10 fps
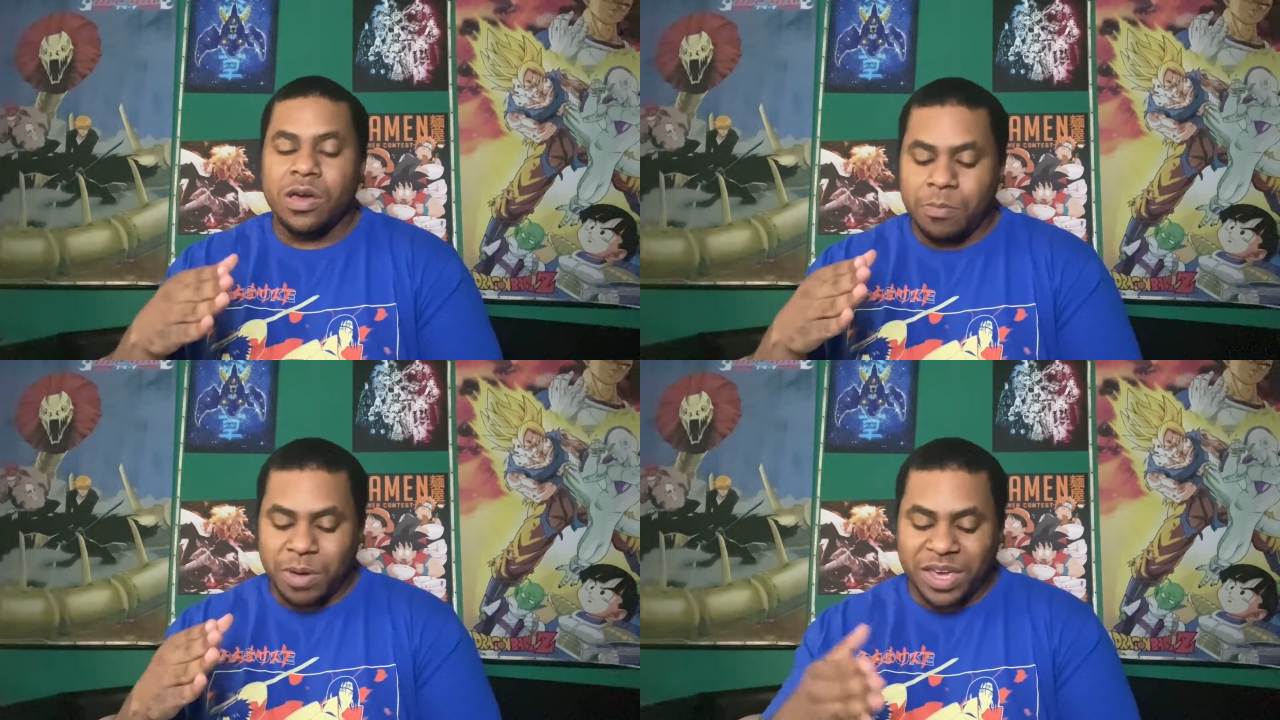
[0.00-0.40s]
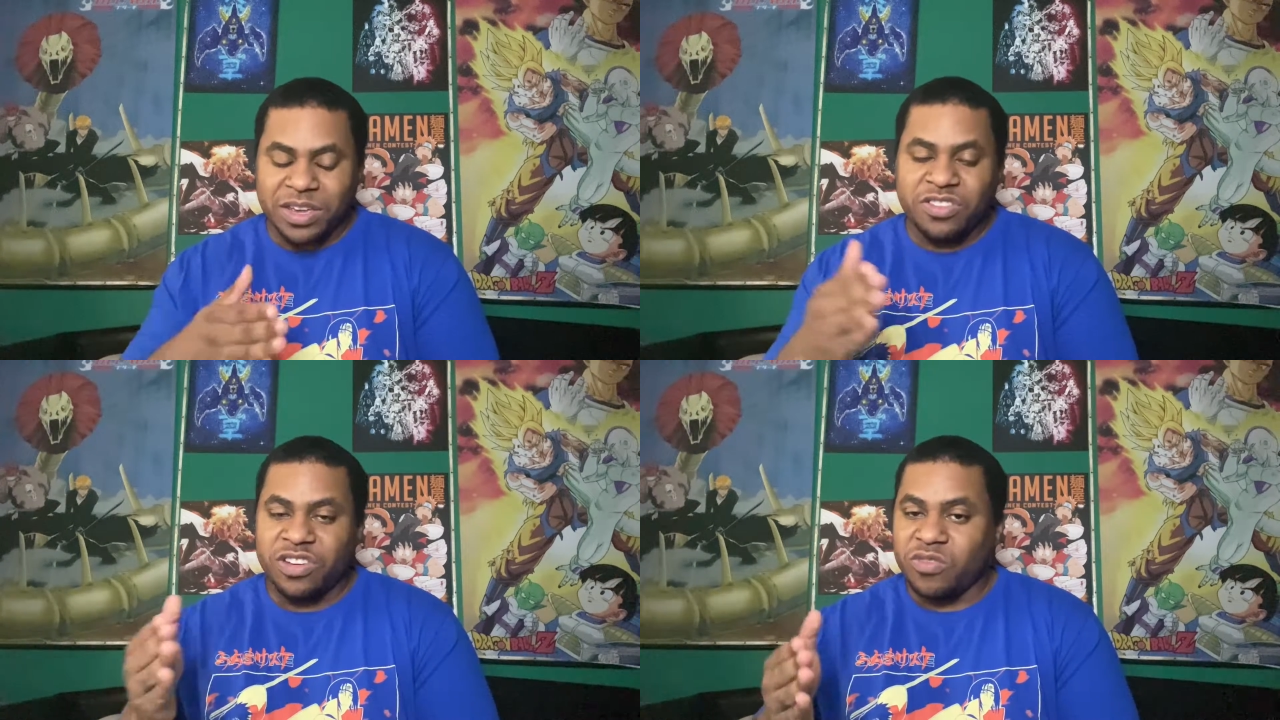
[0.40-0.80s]
Baek
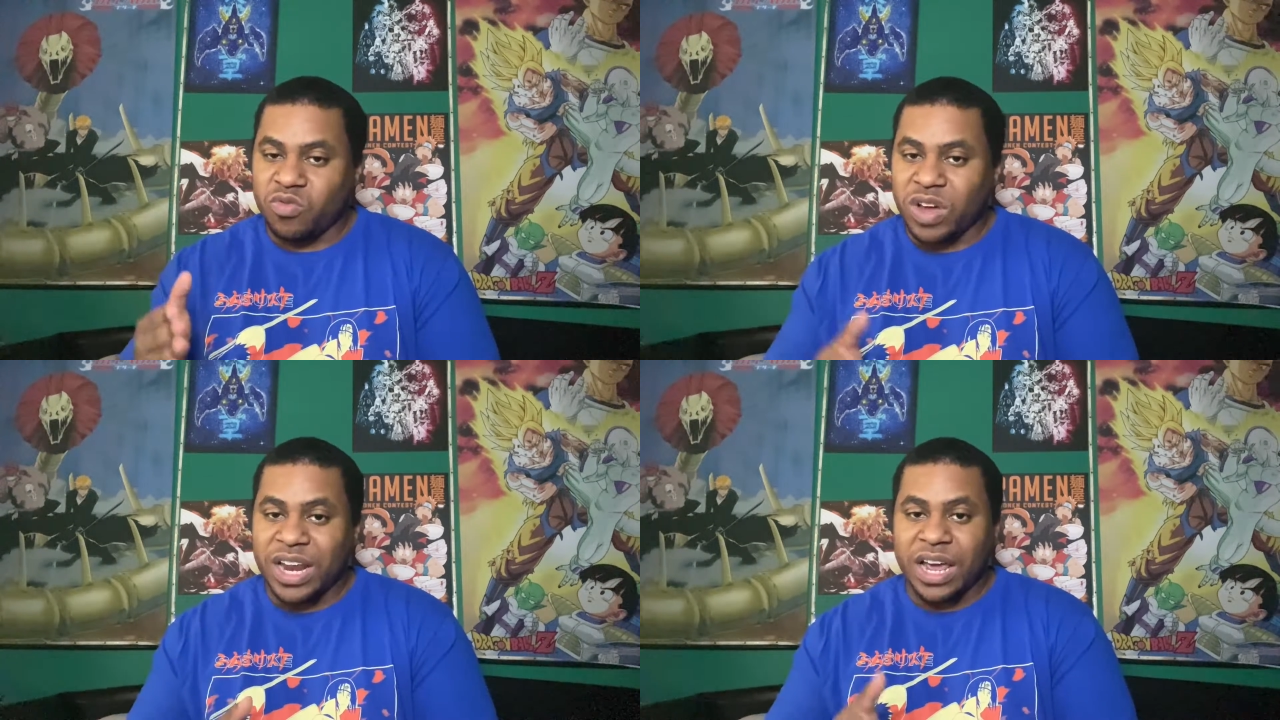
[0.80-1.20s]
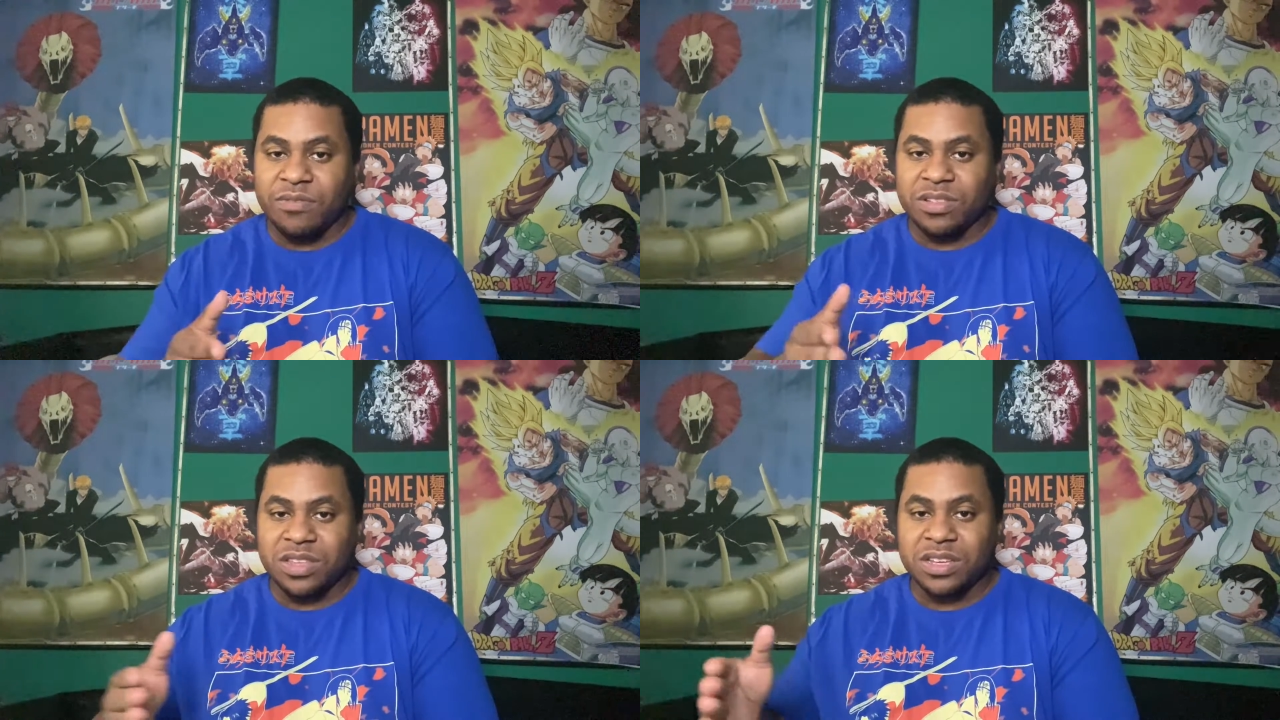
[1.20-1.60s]
Yi-jin read
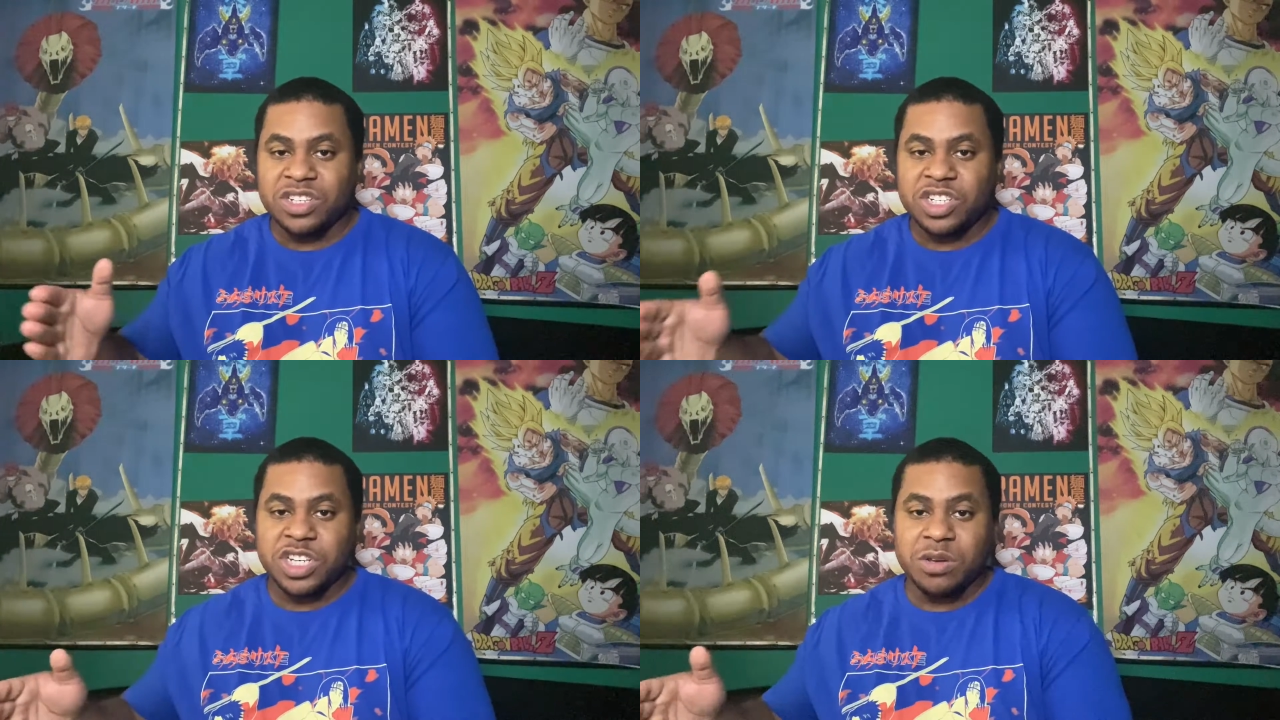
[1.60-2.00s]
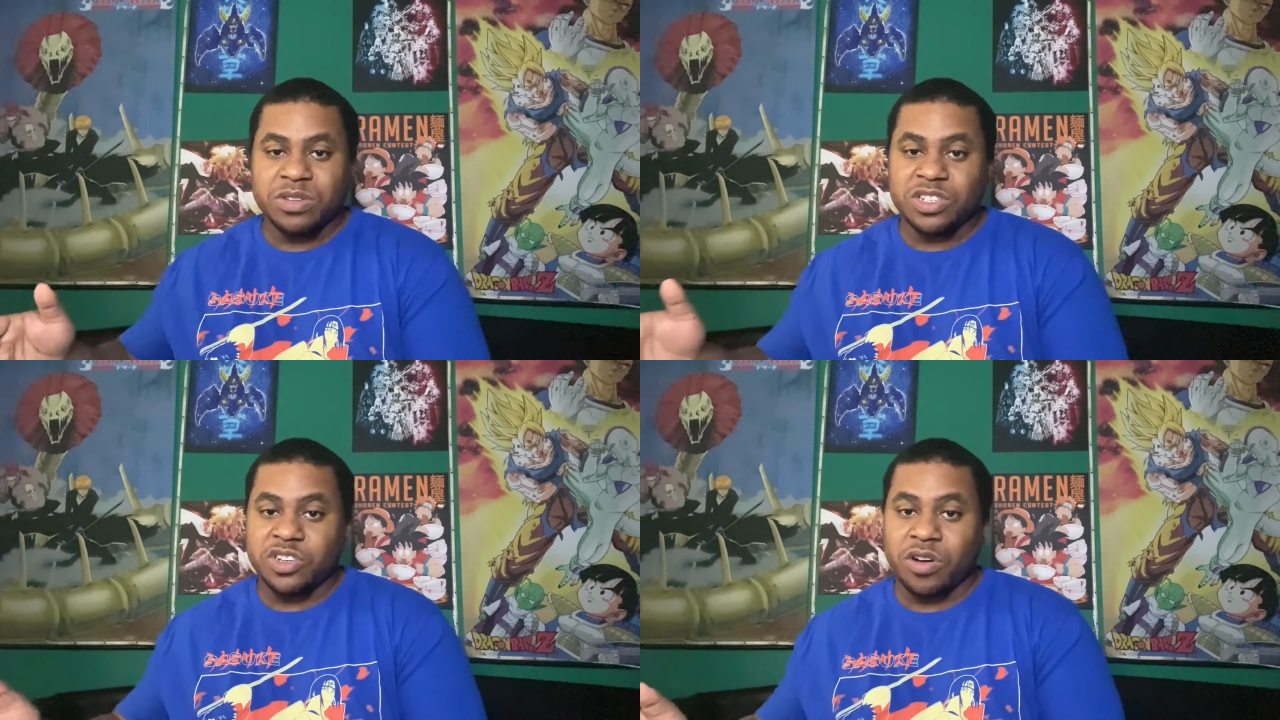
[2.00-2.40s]
everything she
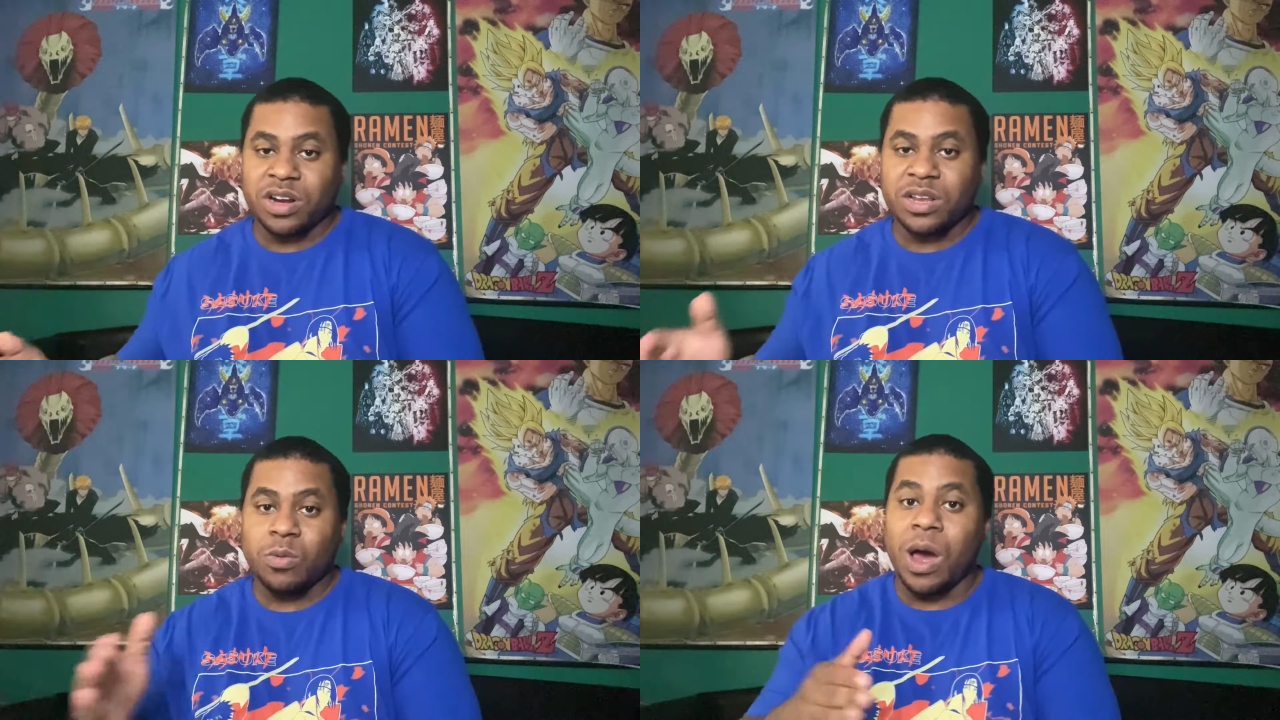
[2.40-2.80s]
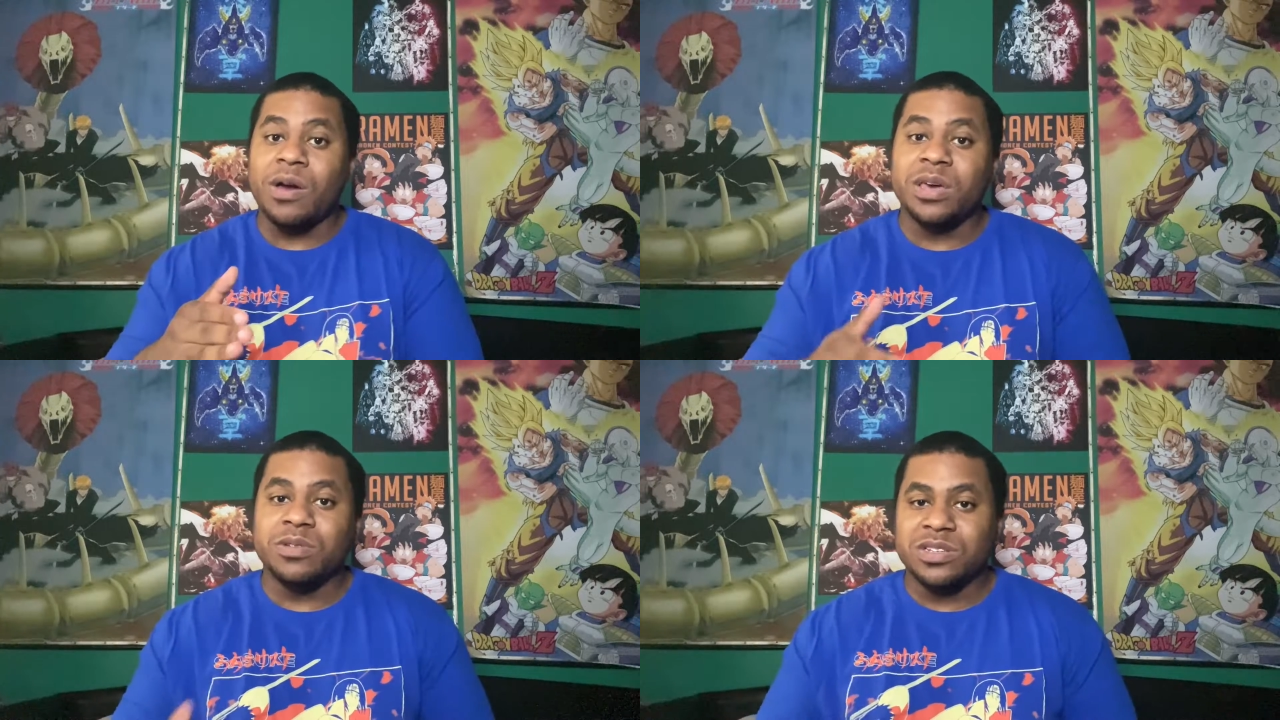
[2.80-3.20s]
was journaling while
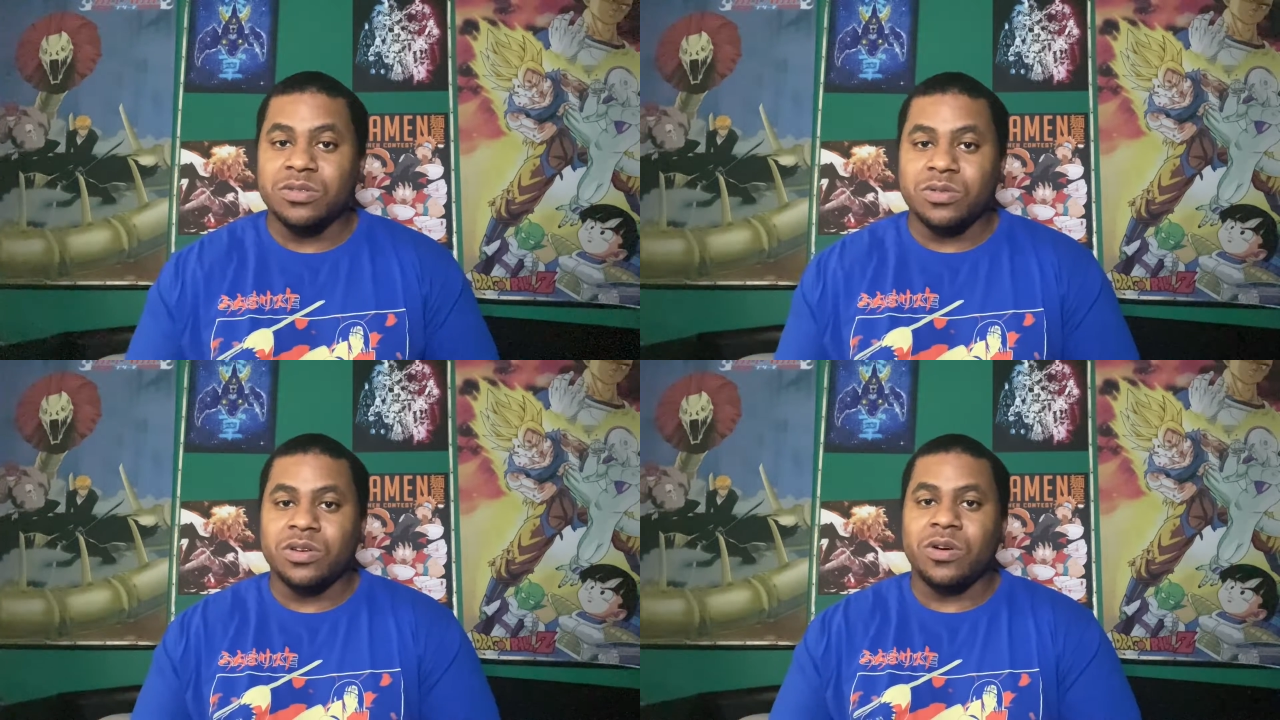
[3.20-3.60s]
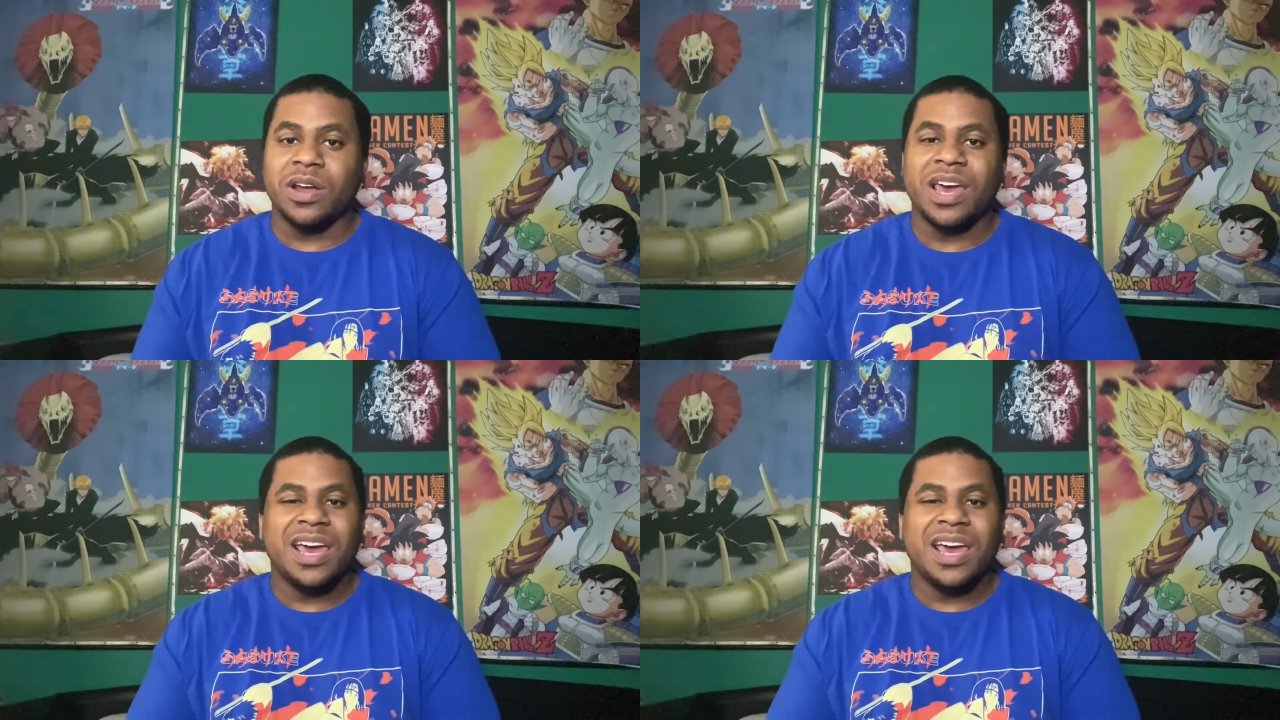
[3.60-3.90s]
he was in New York.